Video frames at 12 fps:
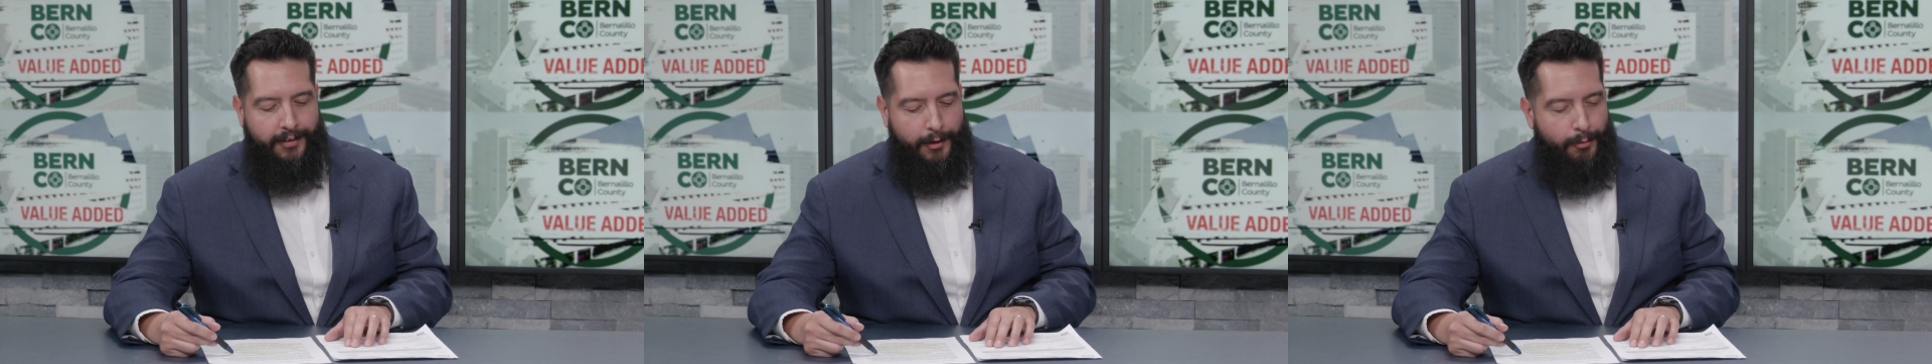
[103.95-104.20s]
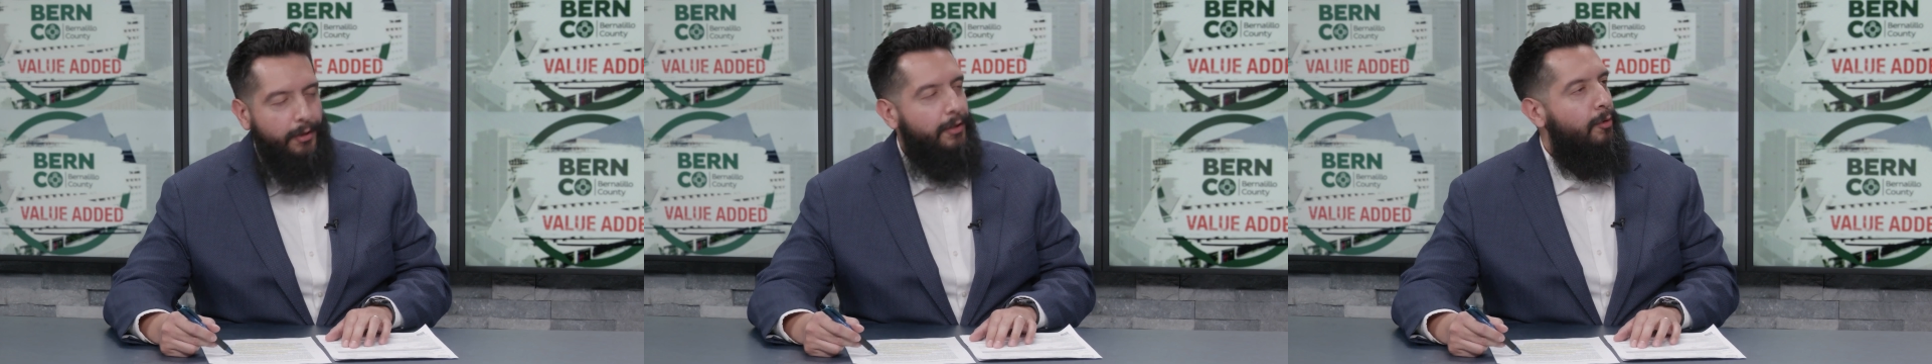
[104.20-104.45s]

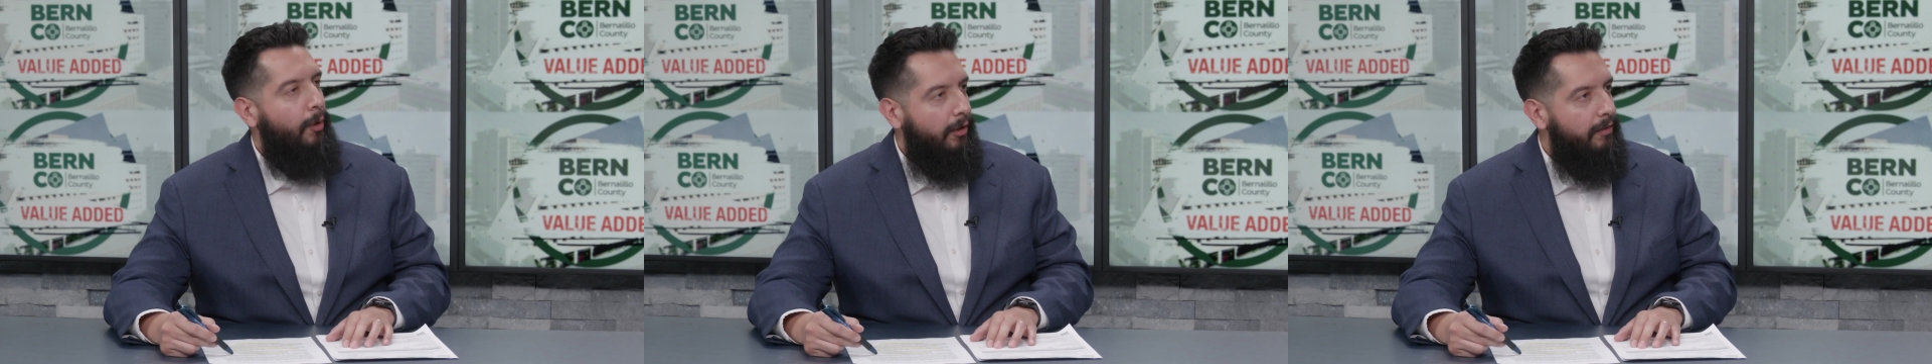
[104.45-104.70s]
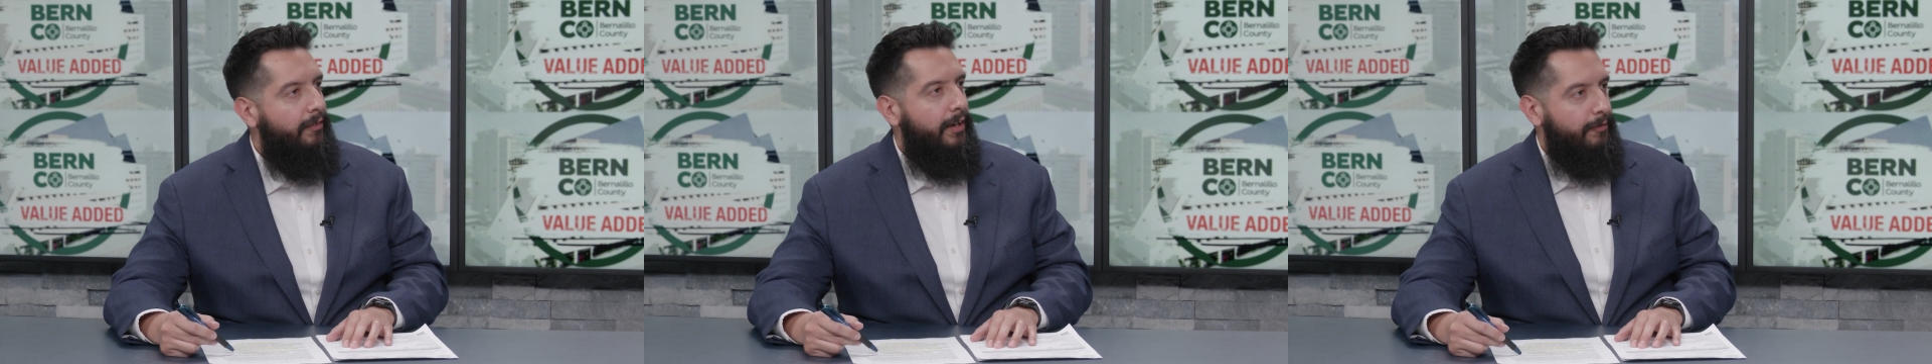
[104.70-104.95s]
they would
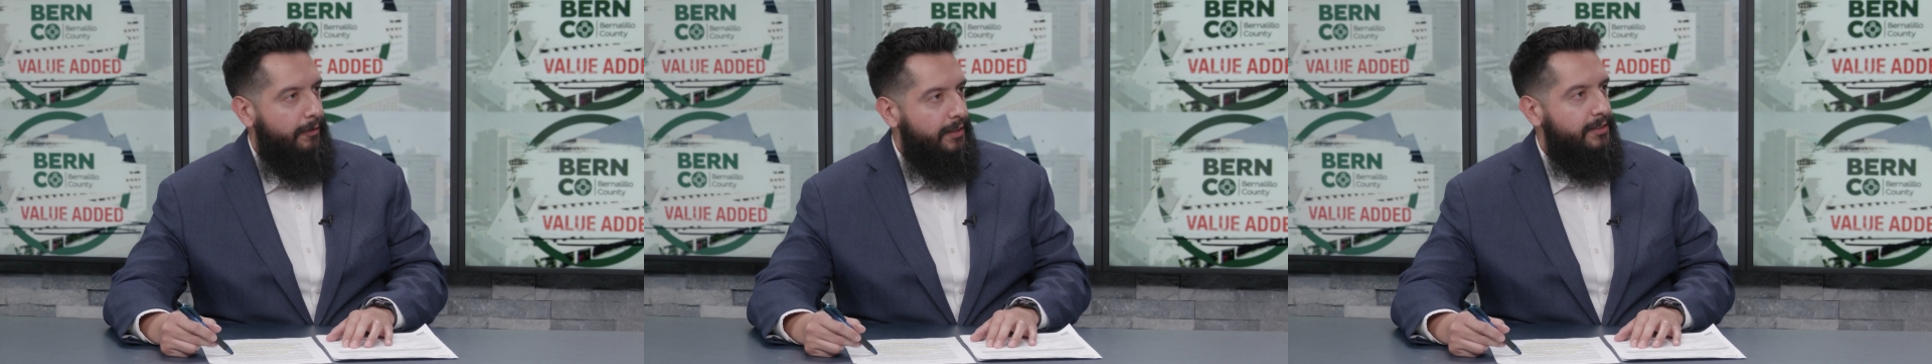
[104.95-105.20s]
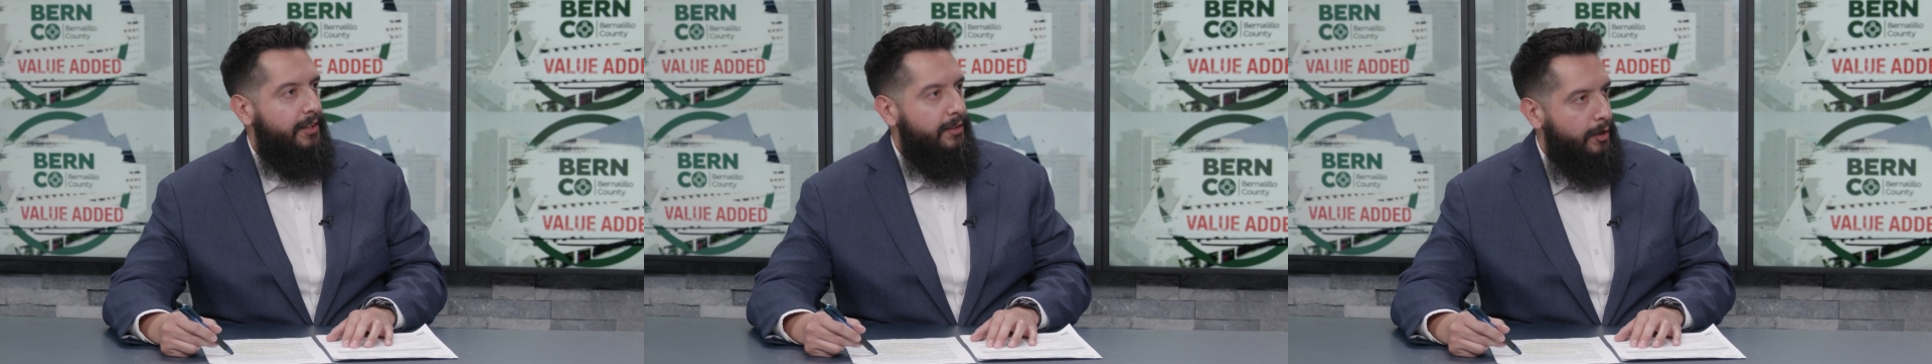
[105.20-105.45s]
qualify for
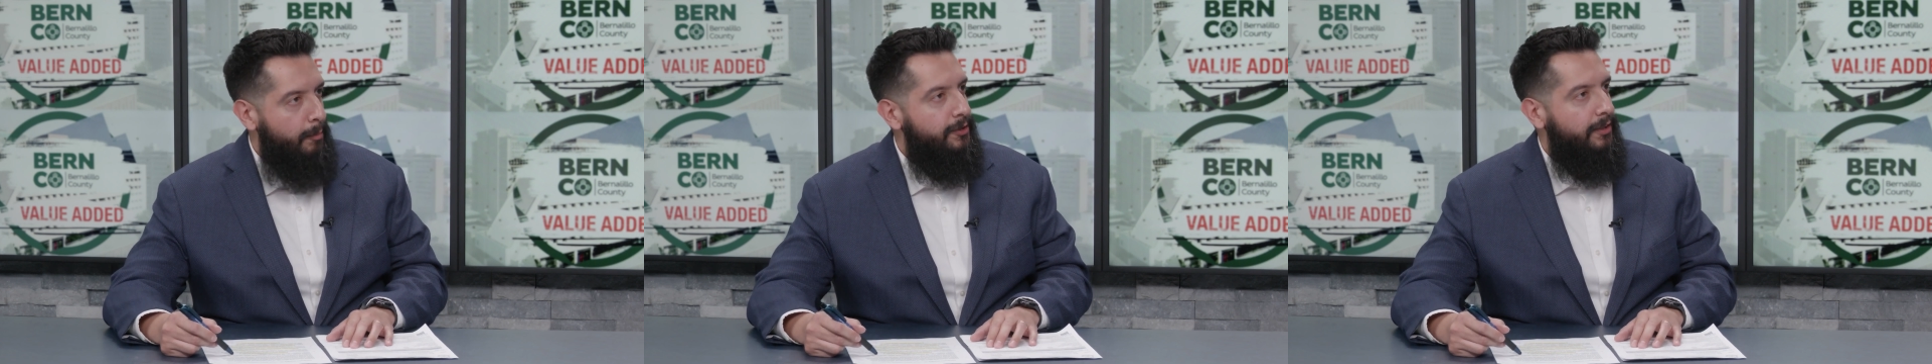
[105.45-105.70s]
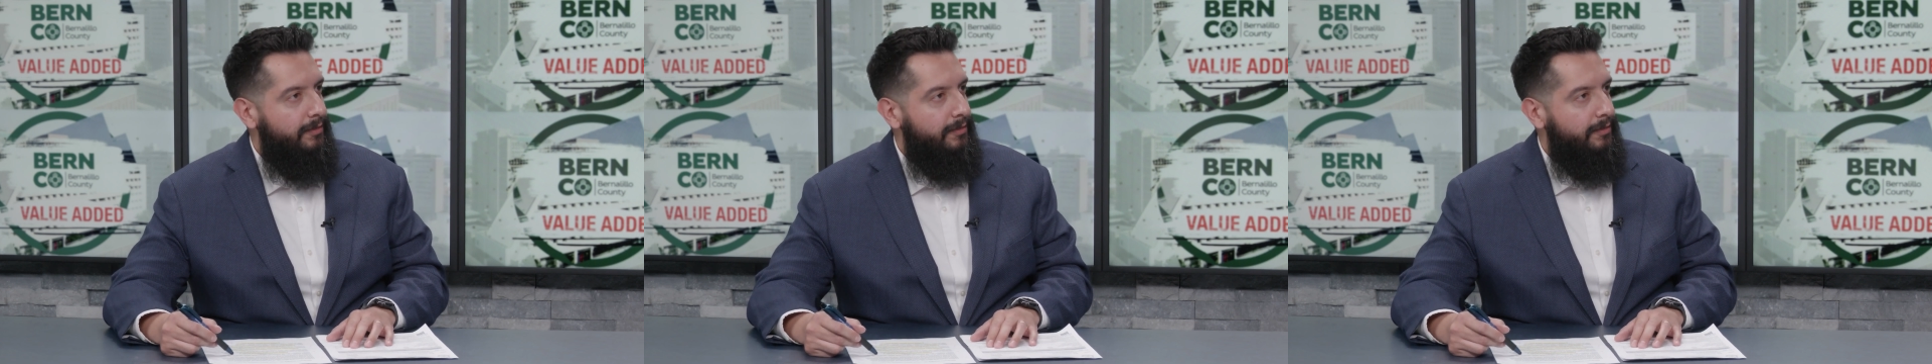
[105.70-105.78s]
this exemption.